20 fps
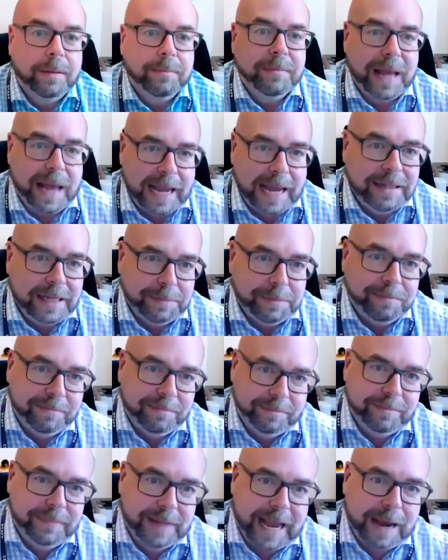Heidi,
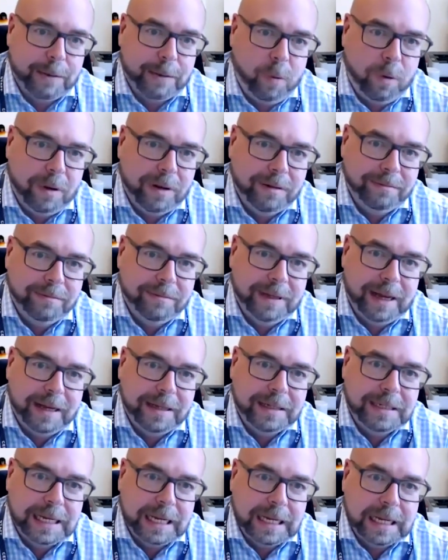
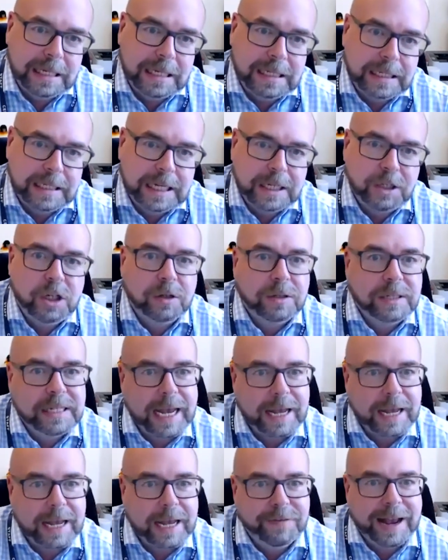as a teacher
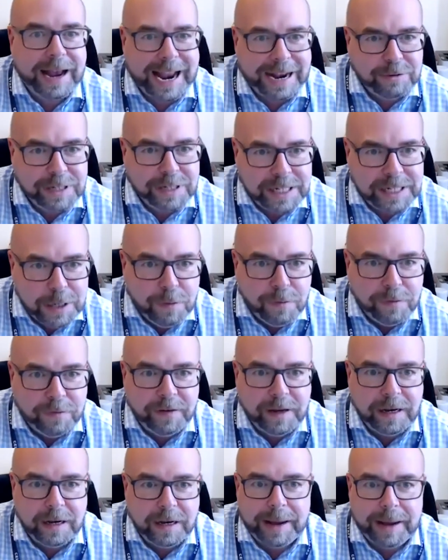yourself, how do you
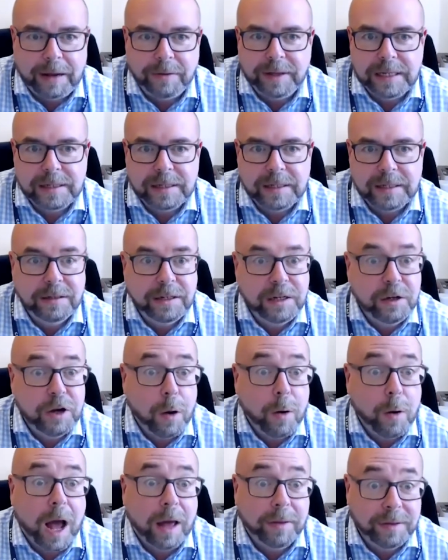feel about this? And, you
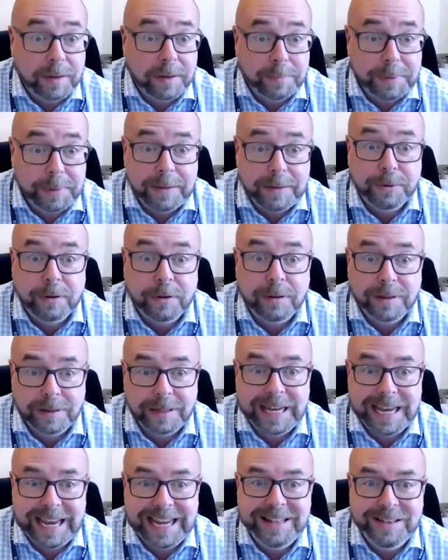know, other people
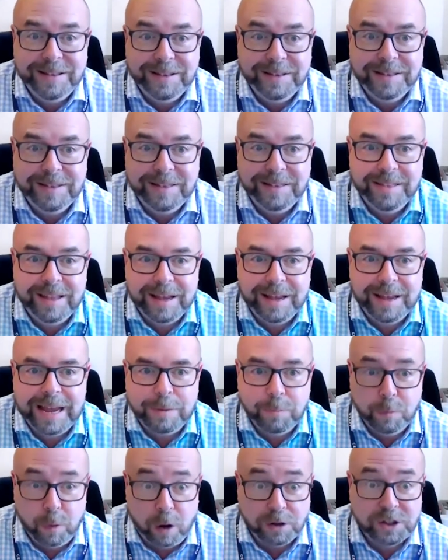in
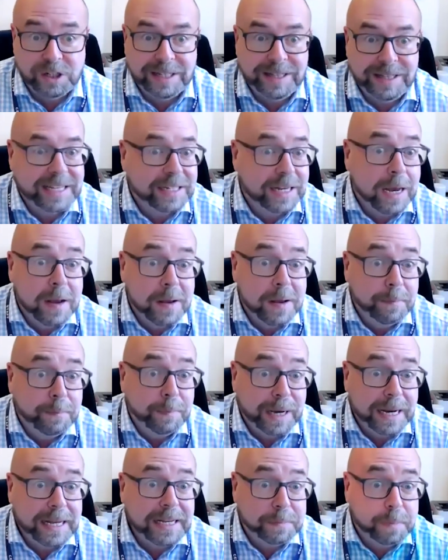watching this,
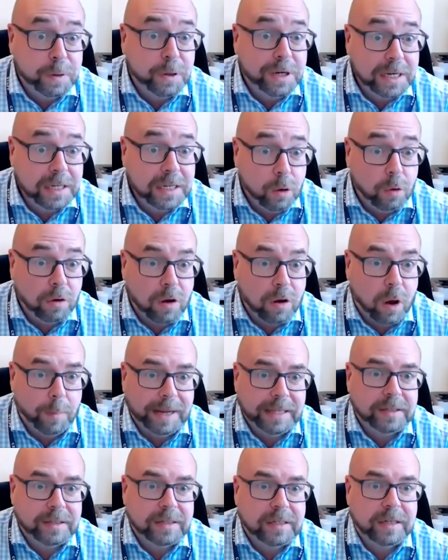please put in your comments.